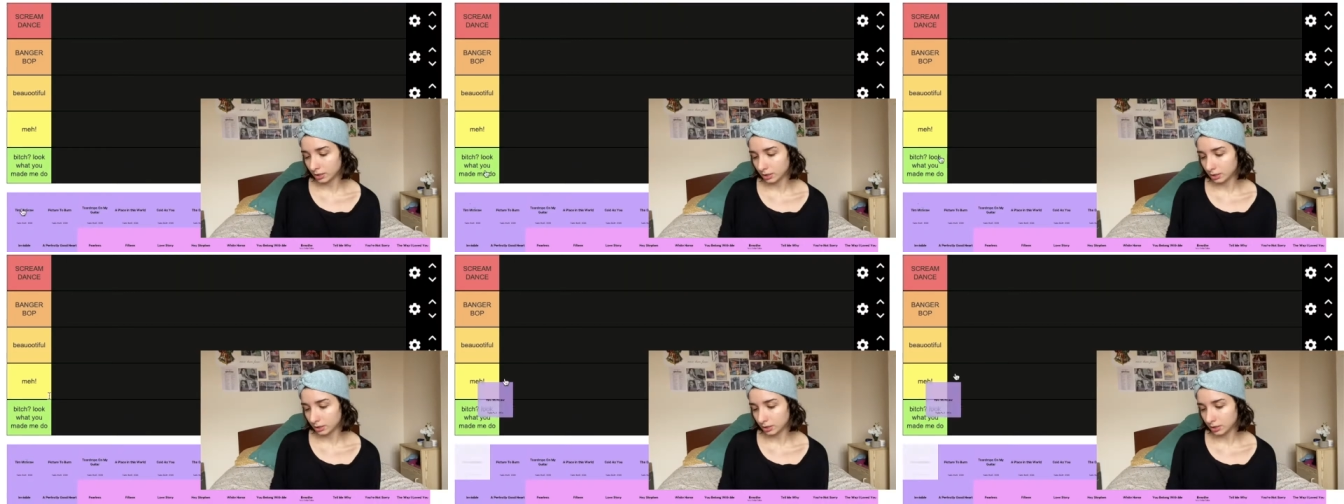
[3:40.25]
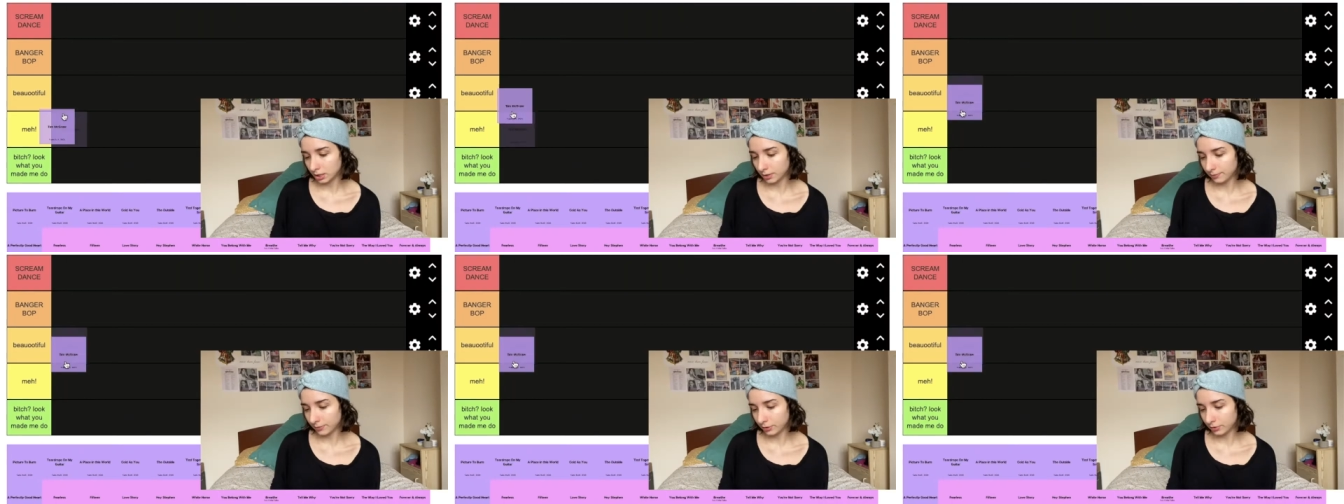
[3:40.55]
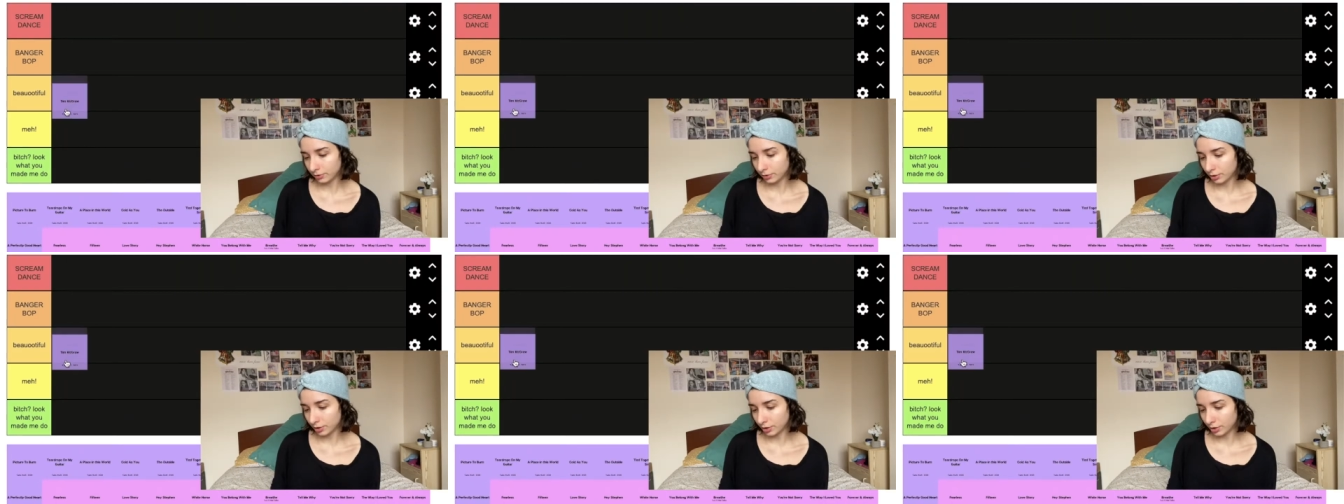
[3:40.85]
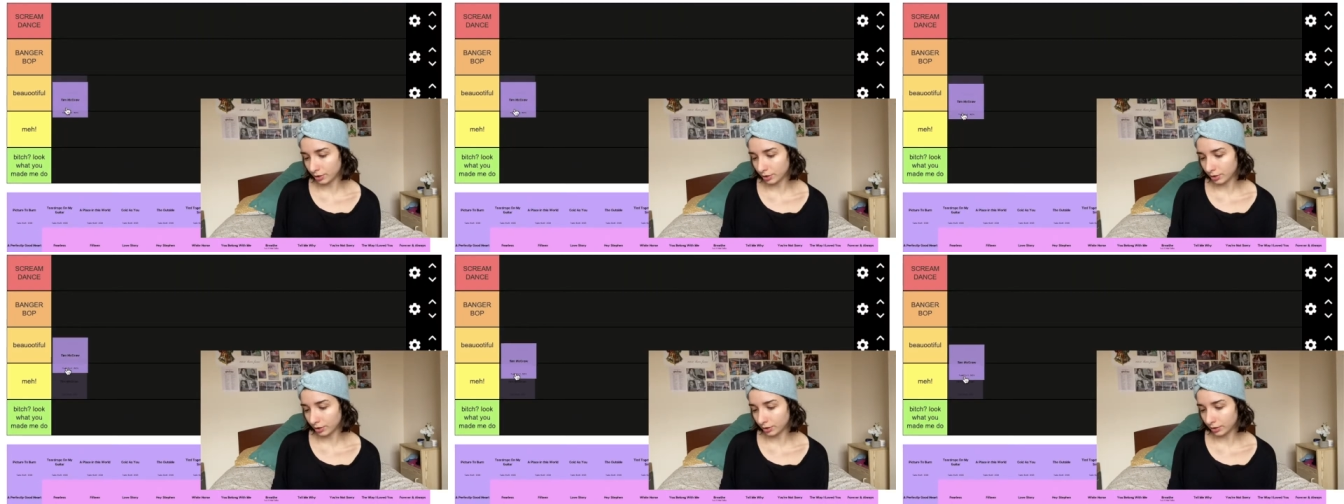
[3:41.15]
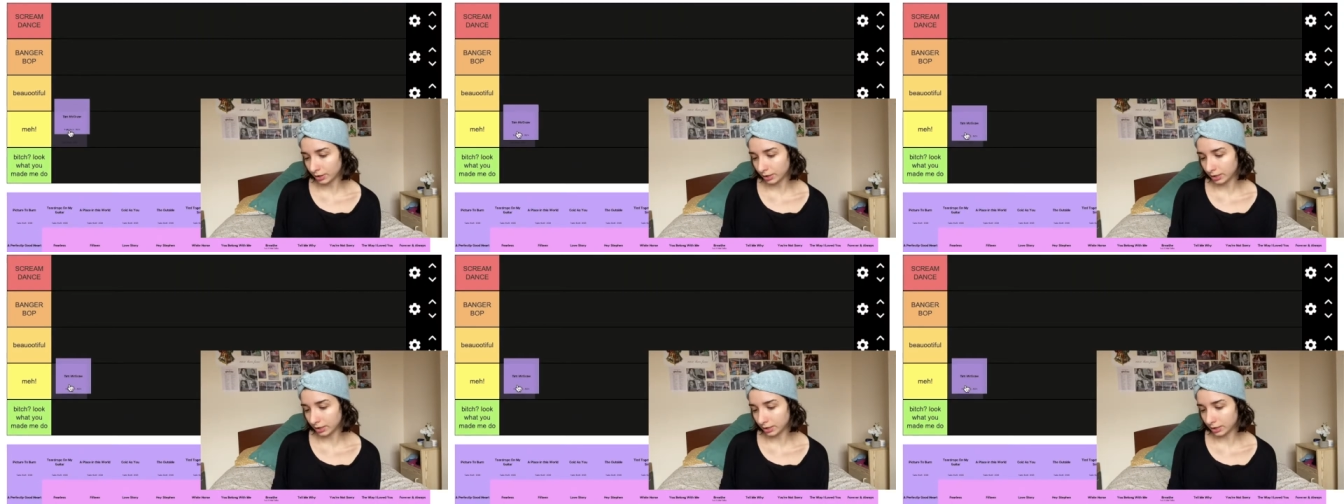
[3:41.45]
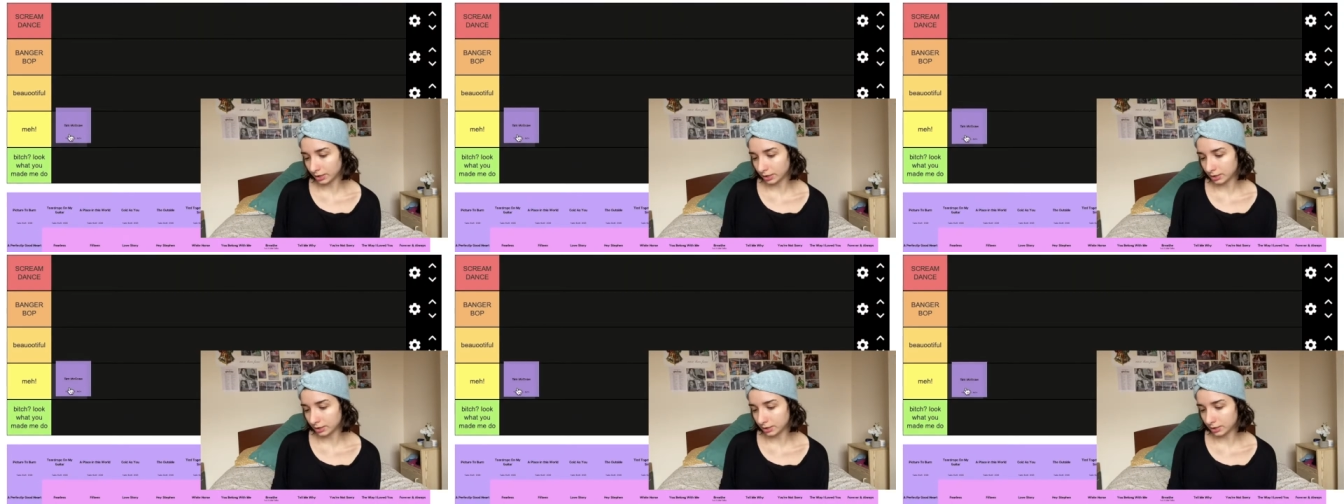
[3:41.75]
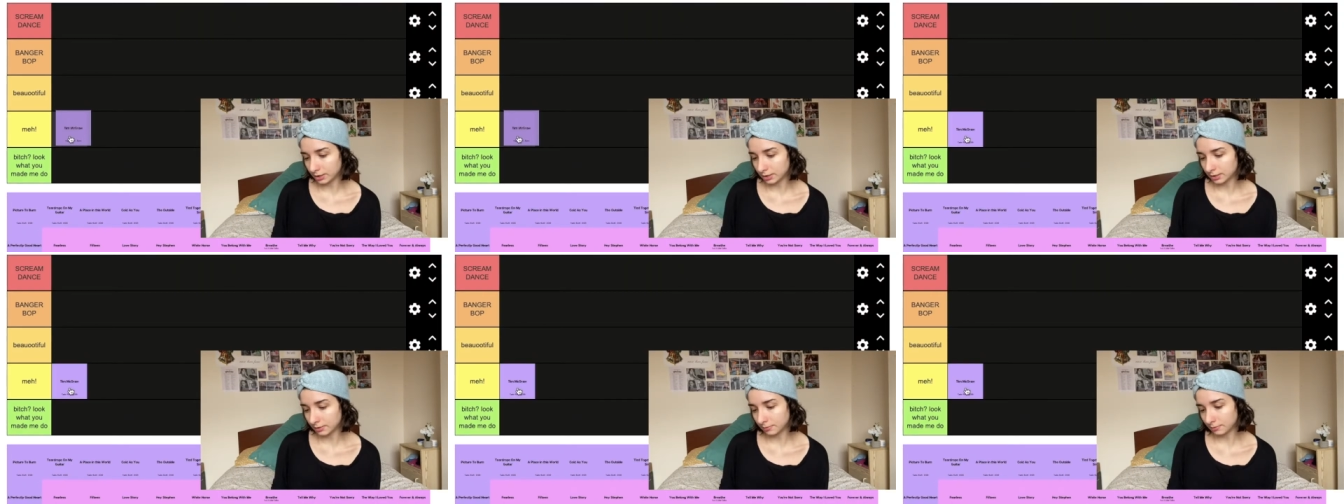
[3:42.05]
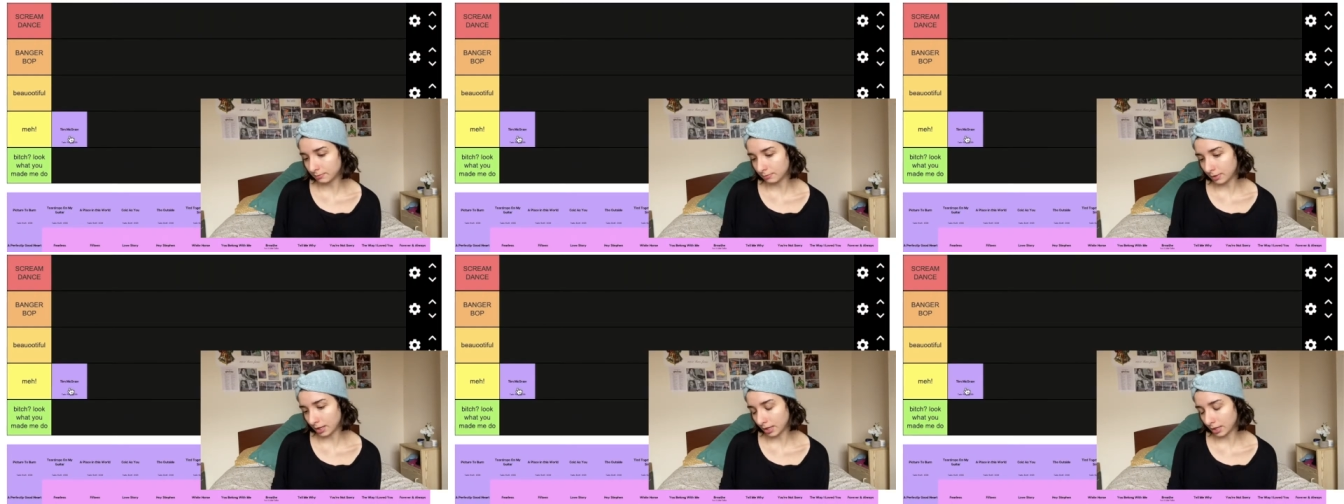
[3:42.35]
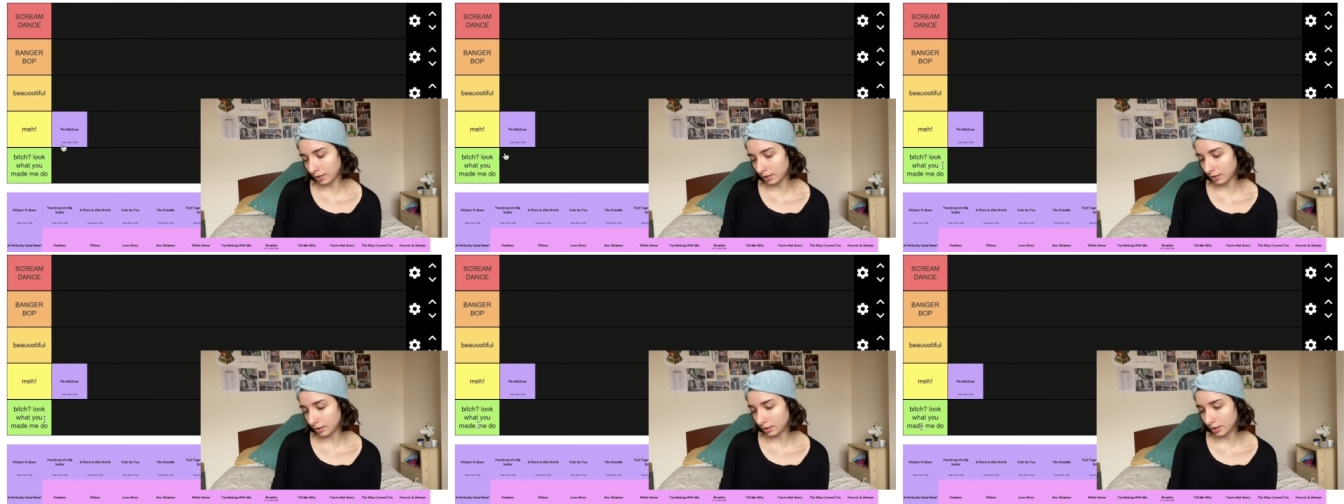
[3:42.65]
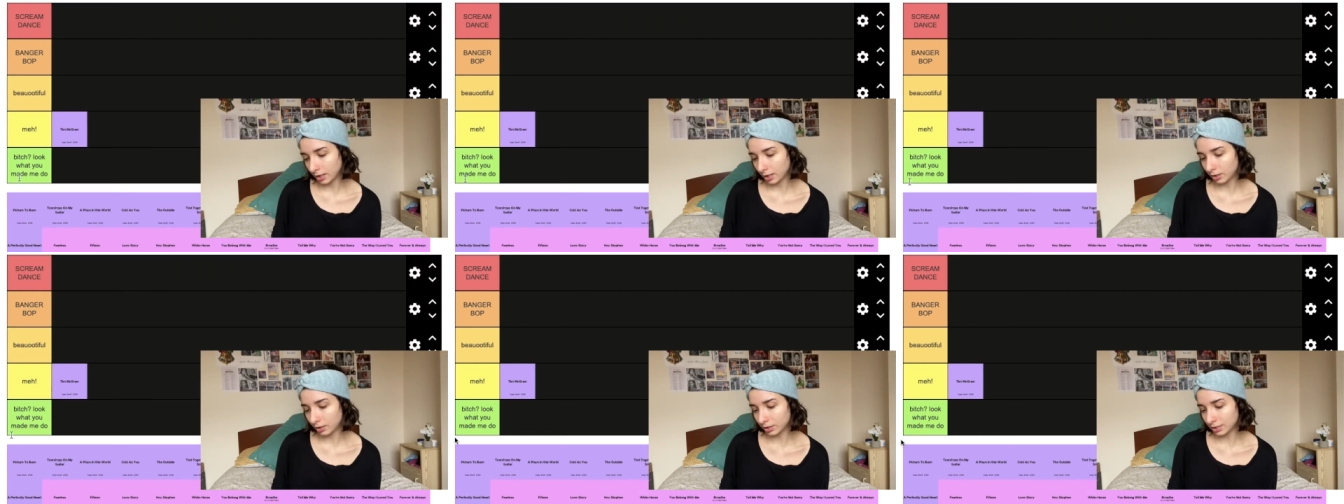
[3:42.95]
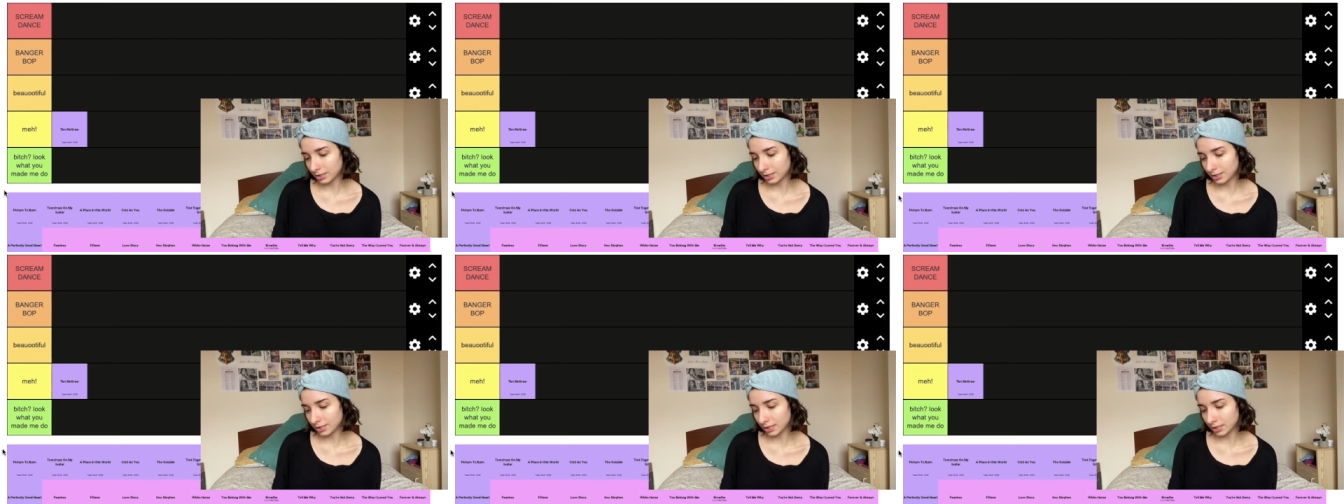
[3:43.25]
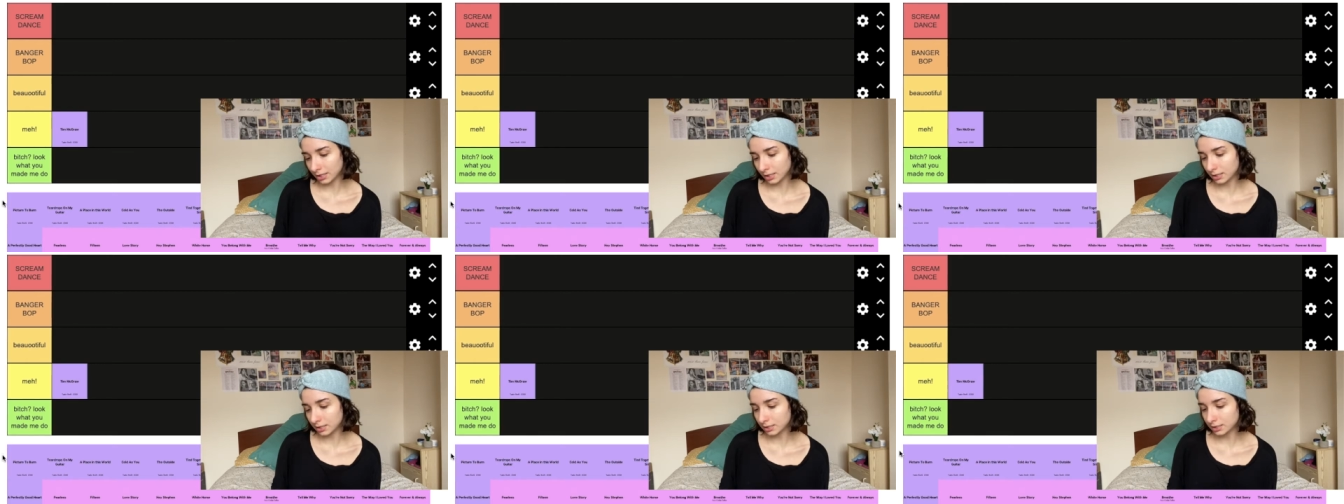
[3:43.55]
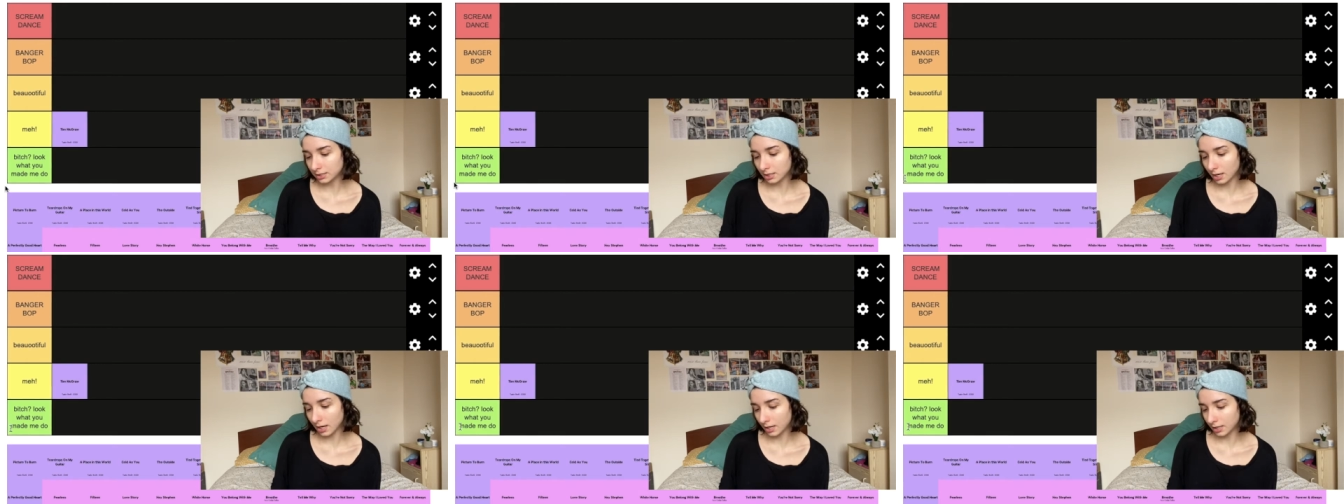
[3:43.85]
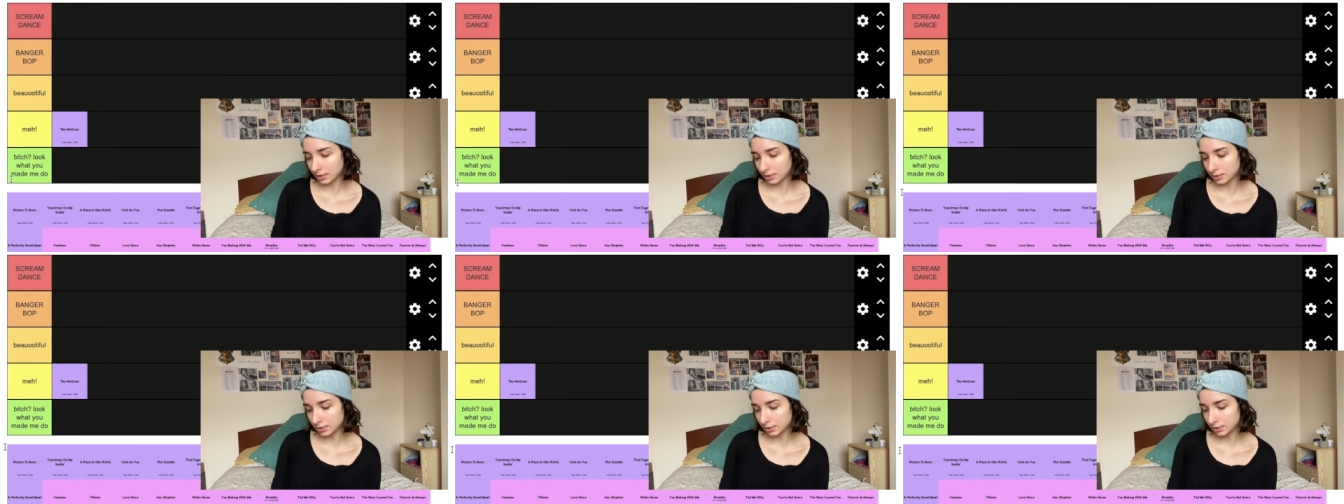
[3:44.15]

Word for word: Tim McGraw is meh. Like, honestly, it's nice.